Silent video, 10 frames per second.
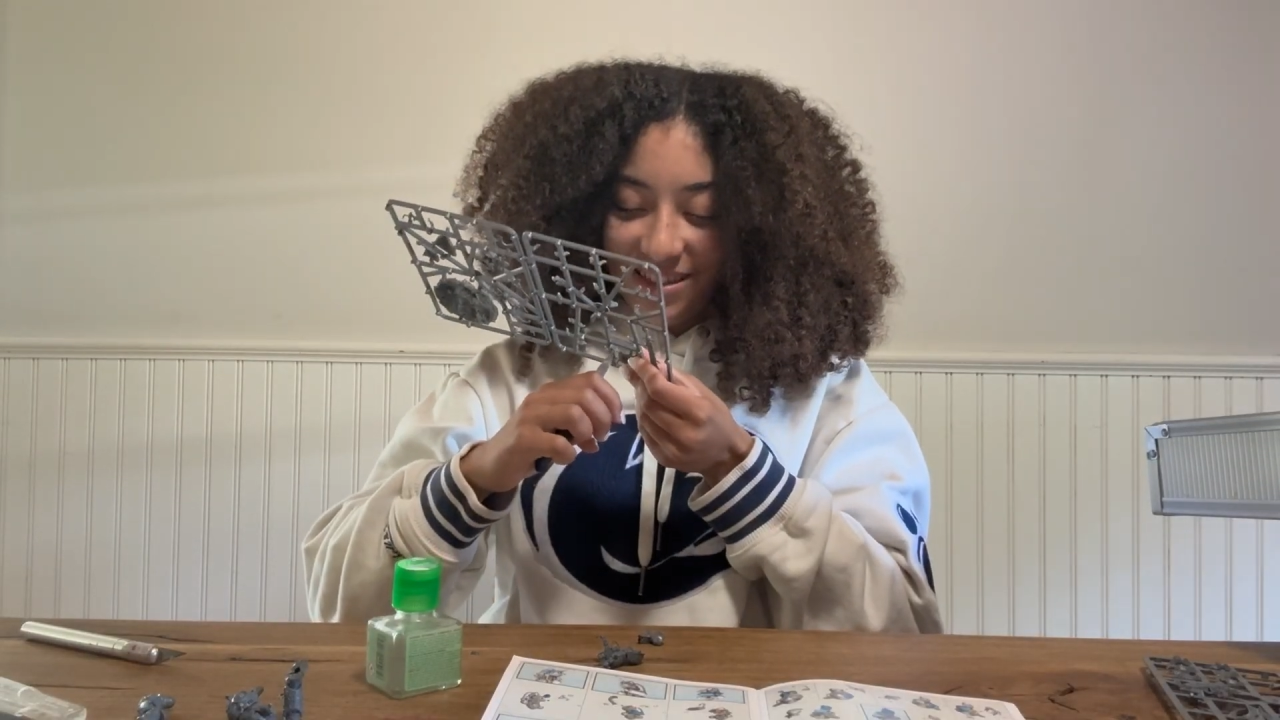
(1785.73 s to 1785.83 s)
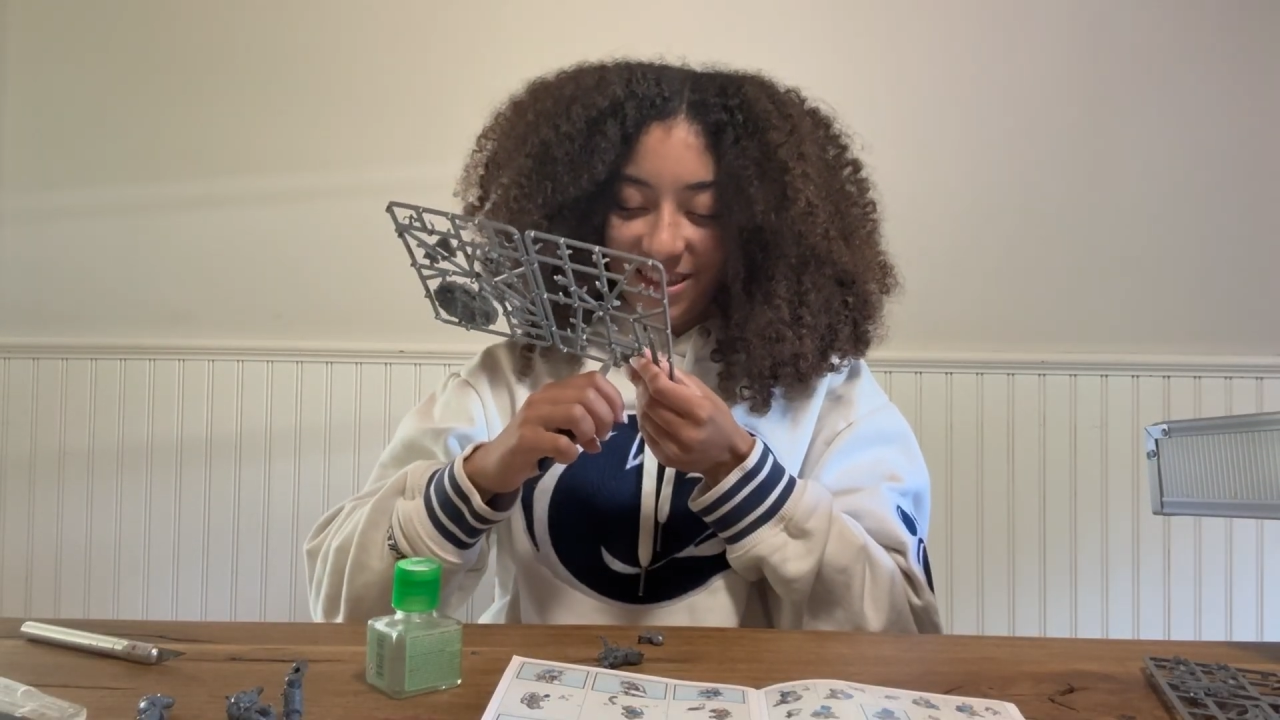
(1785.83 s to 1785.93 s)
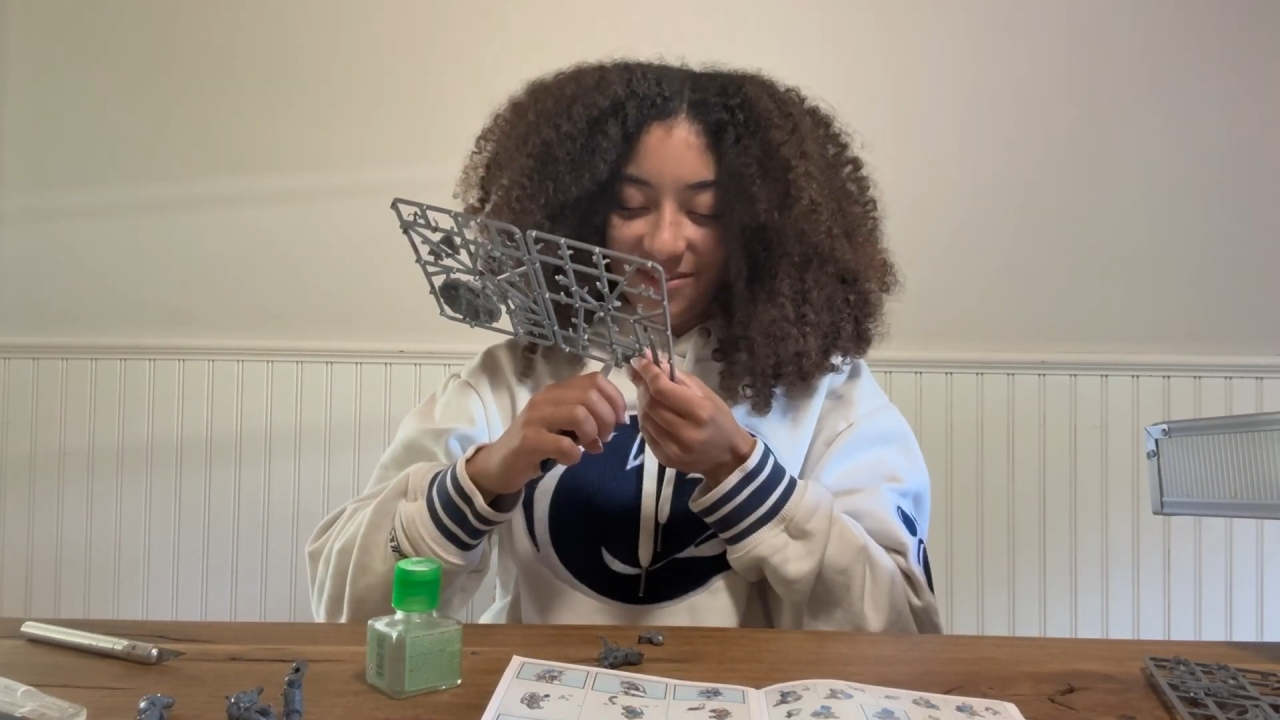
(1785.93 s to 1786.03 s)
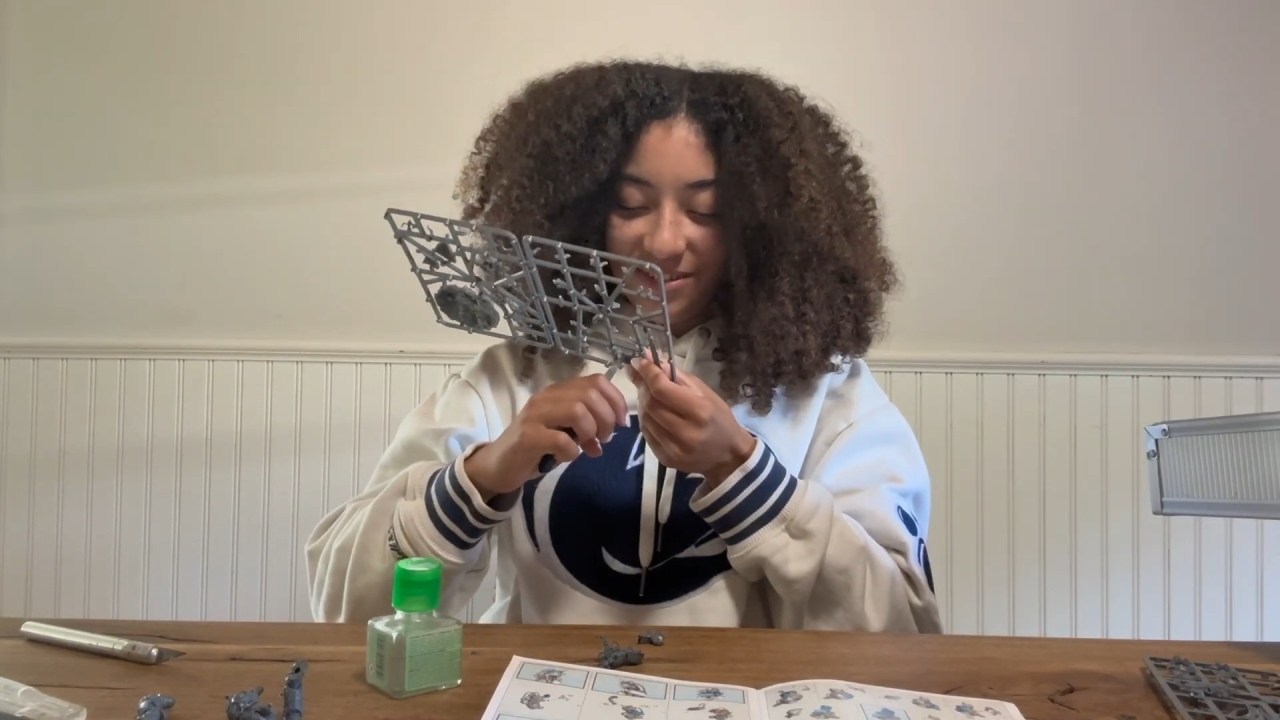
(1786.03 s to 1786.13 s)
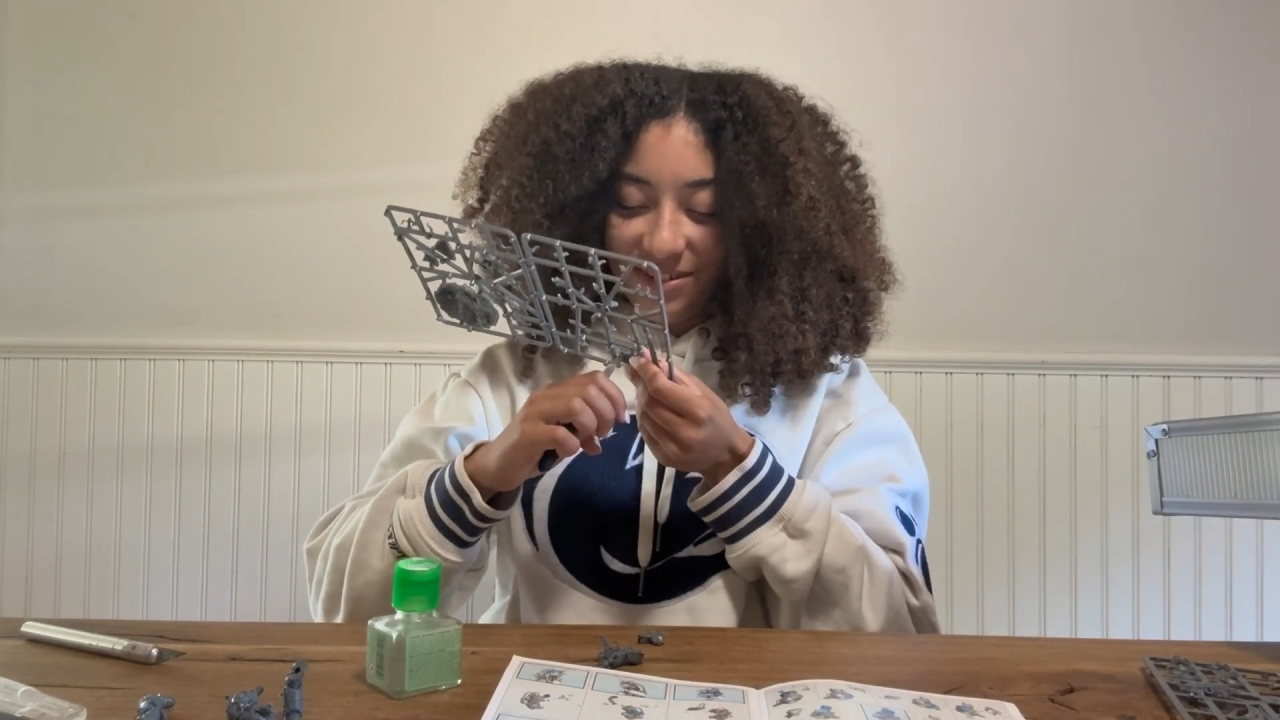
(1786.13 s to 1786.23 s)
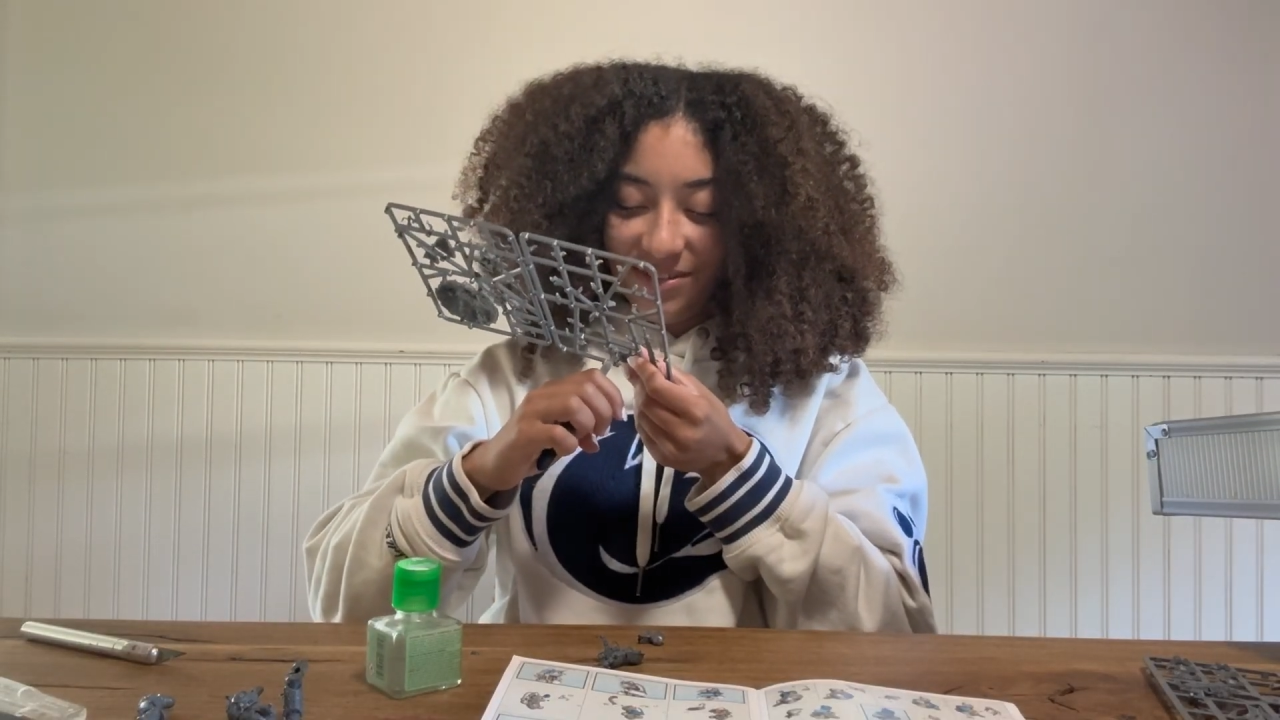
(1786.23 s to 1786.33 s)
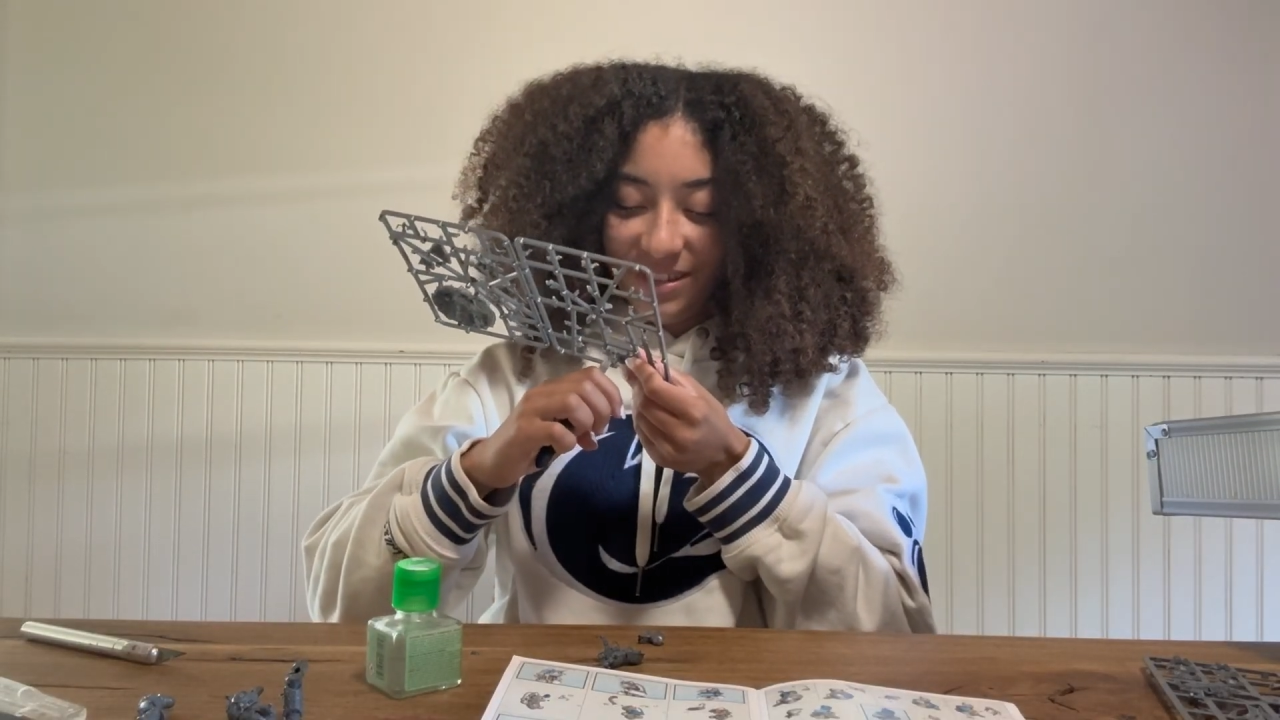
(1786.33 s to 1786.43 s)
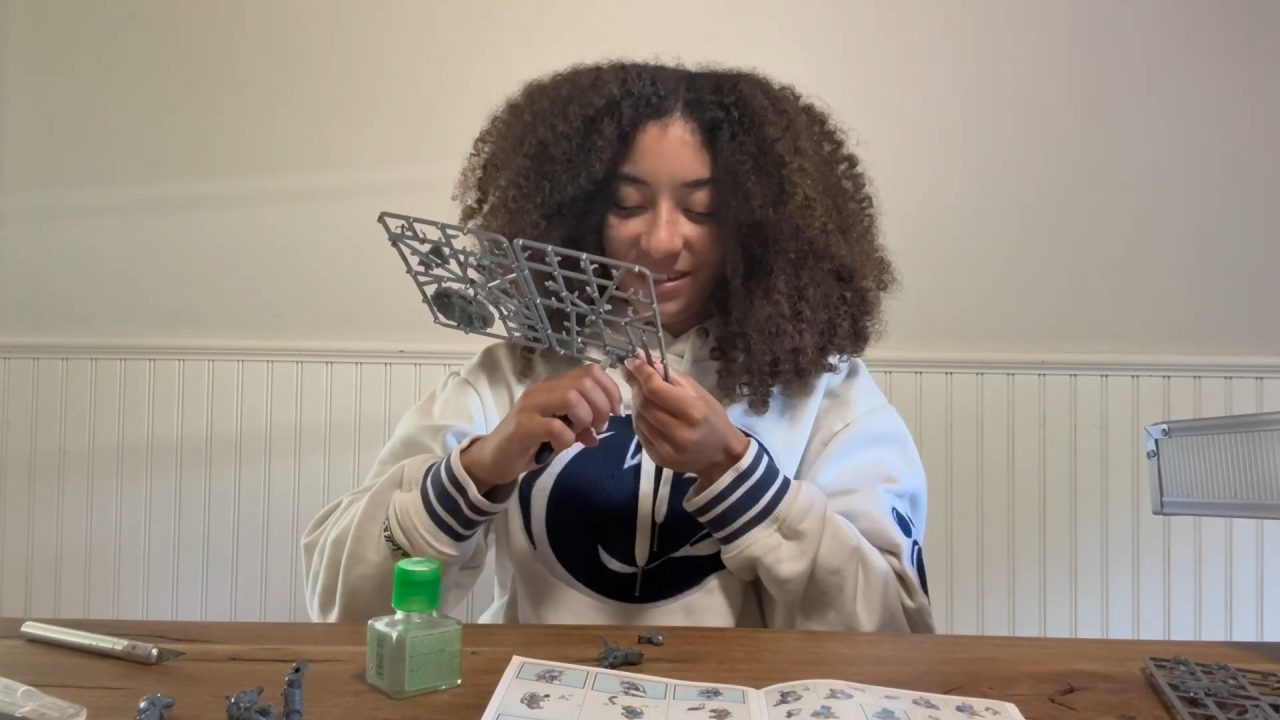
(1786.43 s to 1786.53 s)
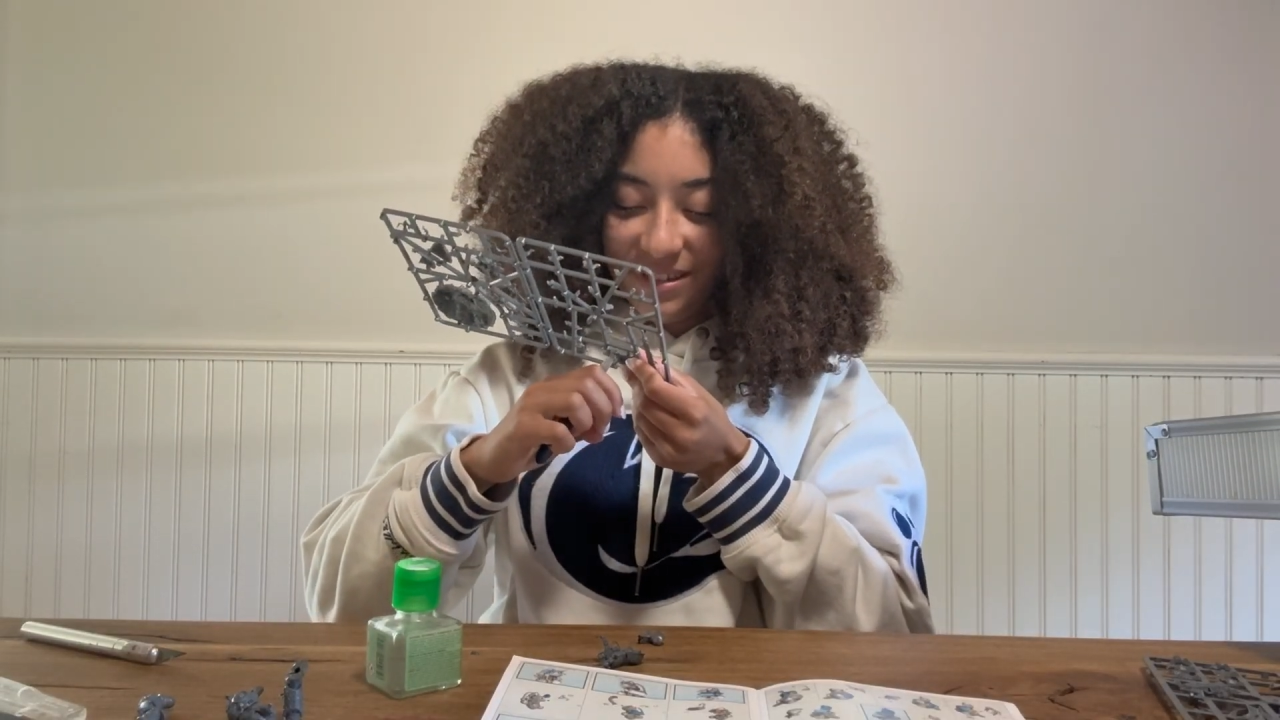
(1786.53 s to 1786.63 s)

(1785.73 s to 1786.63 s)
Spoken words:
They were doing